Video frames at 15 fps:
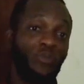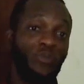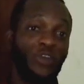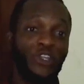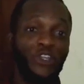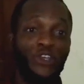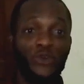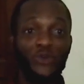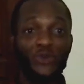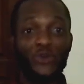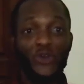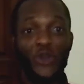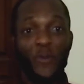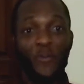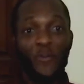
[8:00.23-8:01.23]
to bring
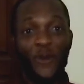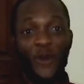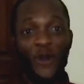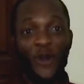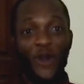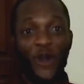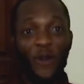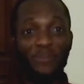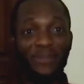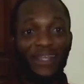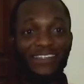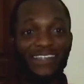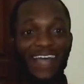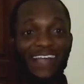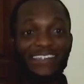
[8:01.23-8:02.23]
you more
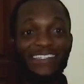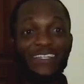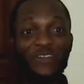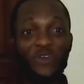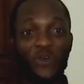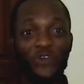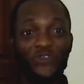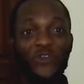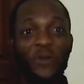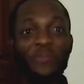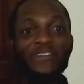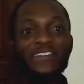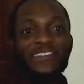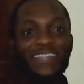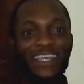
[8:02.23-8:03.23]
updates as he goes
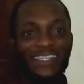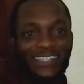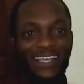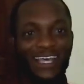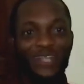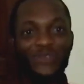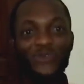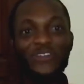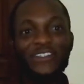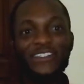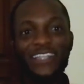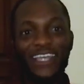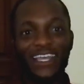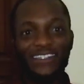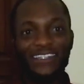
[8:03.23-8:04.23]
from state to
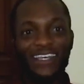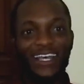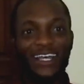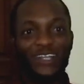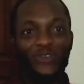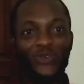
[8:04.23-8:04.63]
state